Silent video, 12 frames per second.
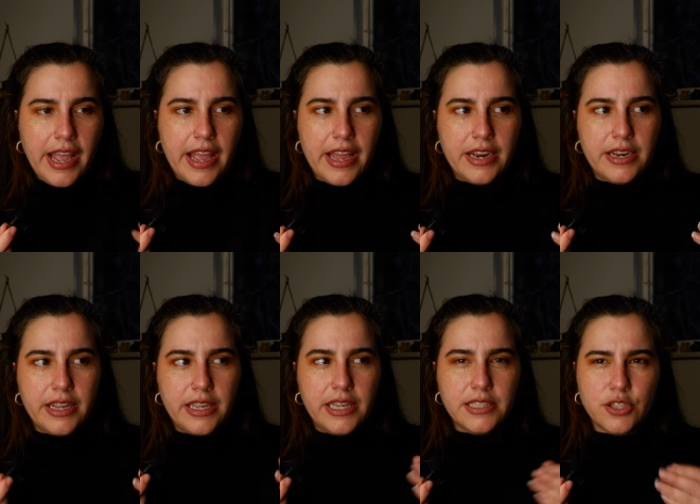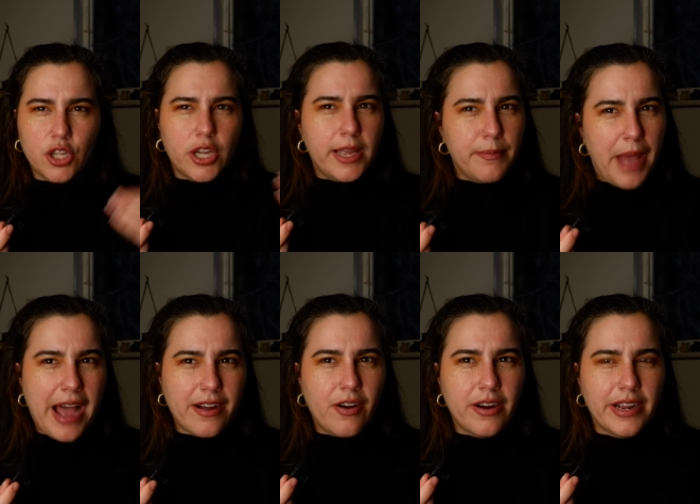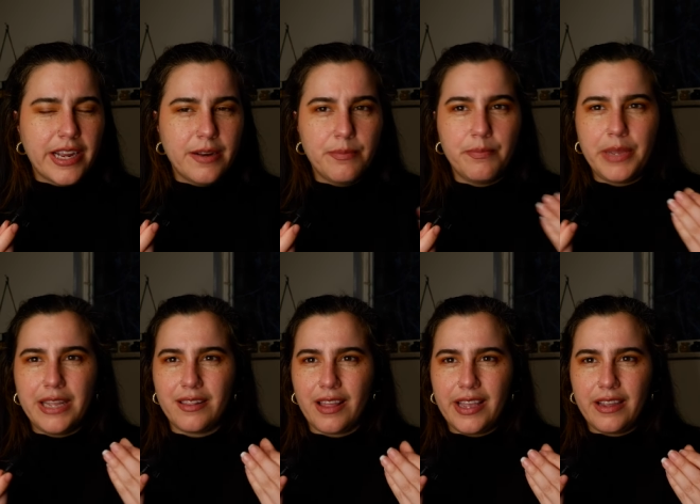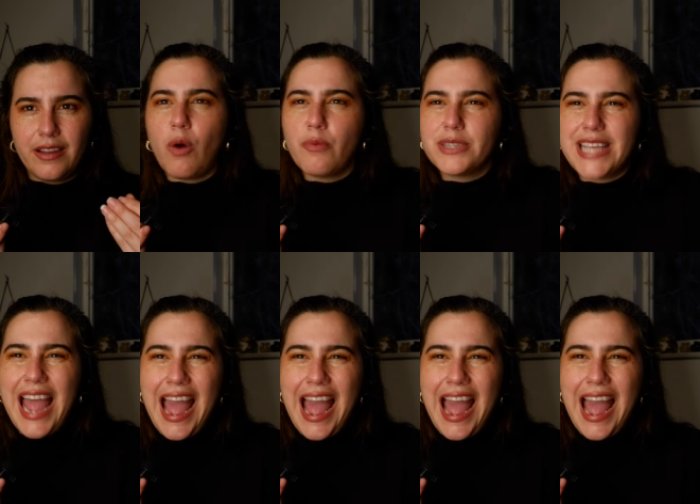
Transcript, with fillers: And he's looking back on it and being like, what was